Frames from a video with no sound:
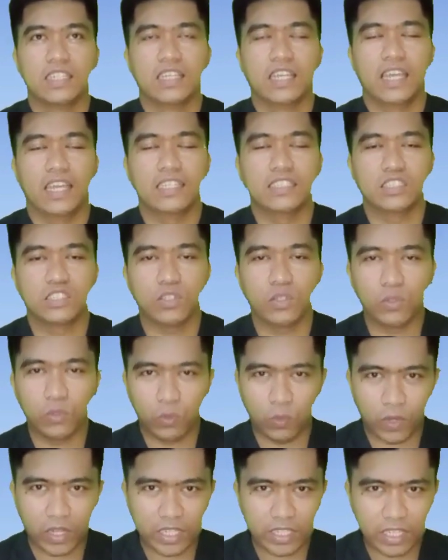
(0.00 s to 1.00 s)
And so
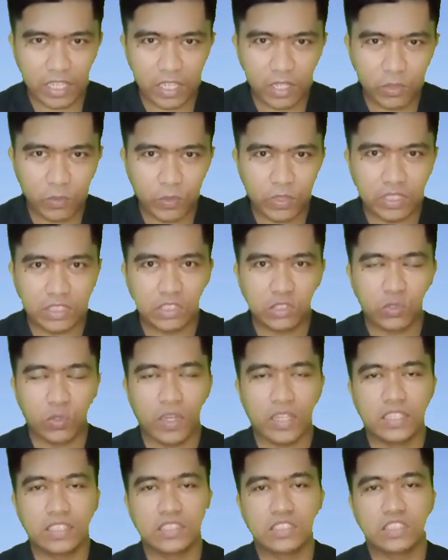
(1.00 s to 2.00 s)
right now we are
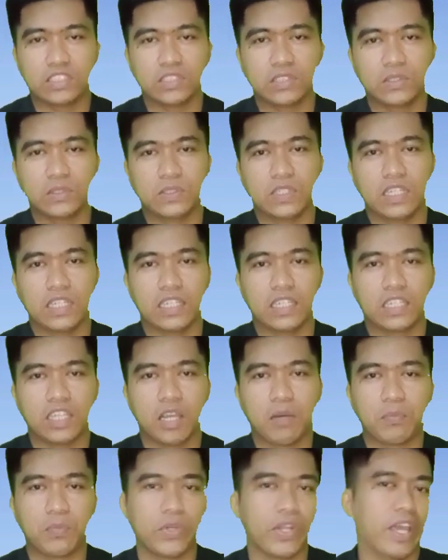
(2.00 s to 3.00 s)
trying to
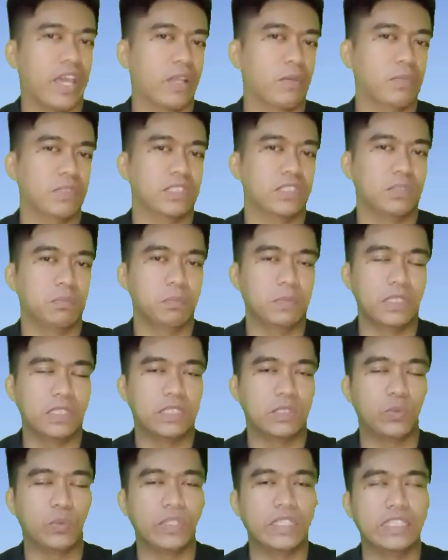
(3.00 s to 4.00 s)
comprehend
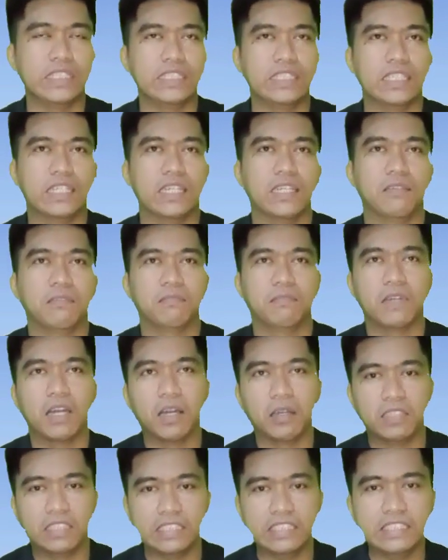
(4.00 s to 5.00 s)
between the
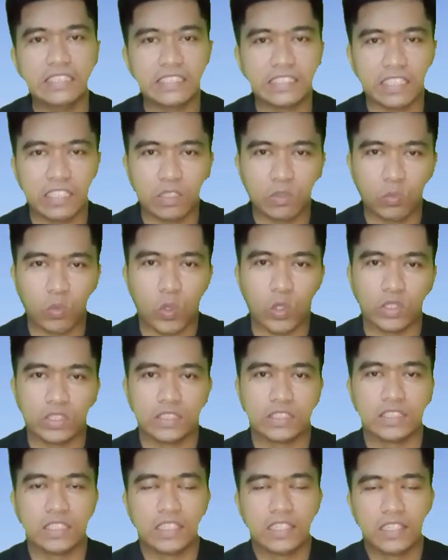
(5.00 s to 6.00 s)
needs and
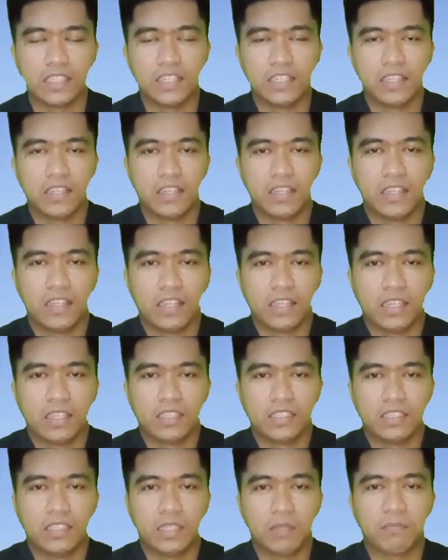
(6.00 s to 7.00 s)
wants.
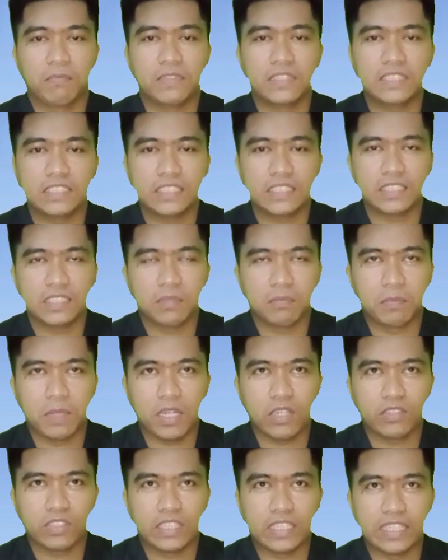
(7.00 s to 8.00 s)
The first is
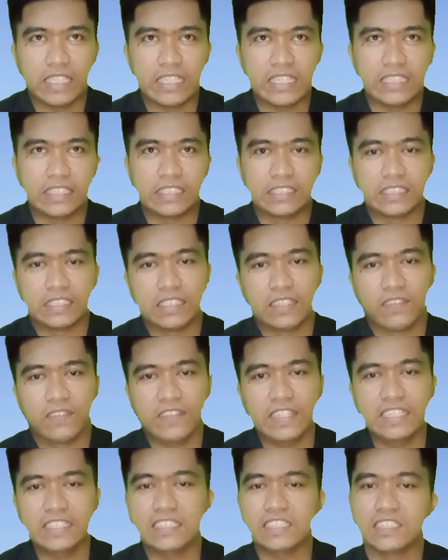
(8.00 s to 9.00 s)
about the needs.
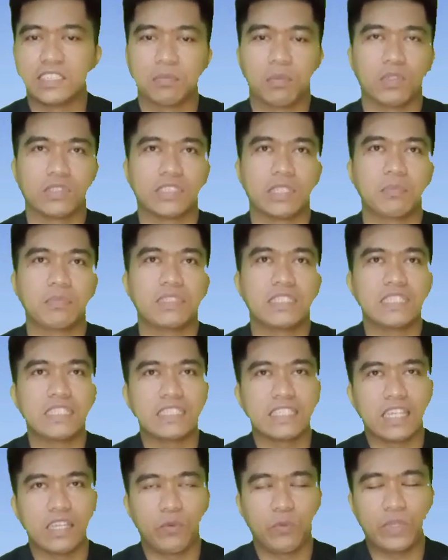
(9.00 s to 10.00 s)
Needs is about something
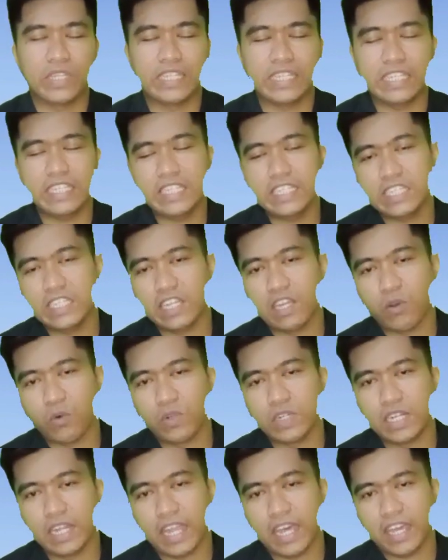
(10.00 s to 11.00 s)
that we need in
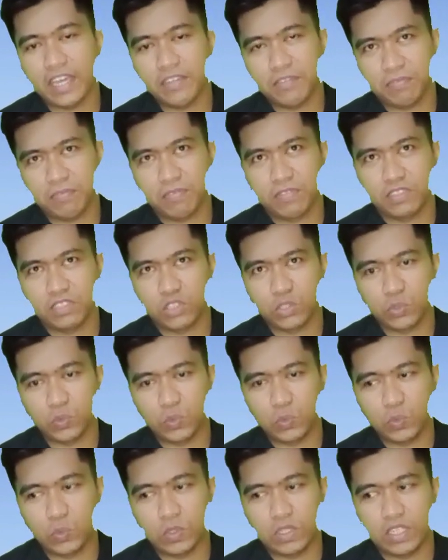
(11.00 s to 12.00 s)
our life
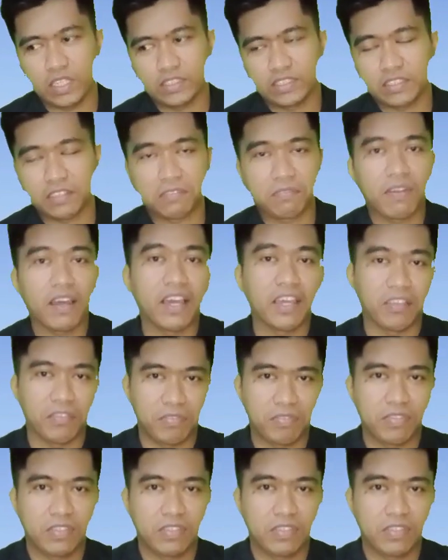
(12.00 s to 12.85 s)
to survive.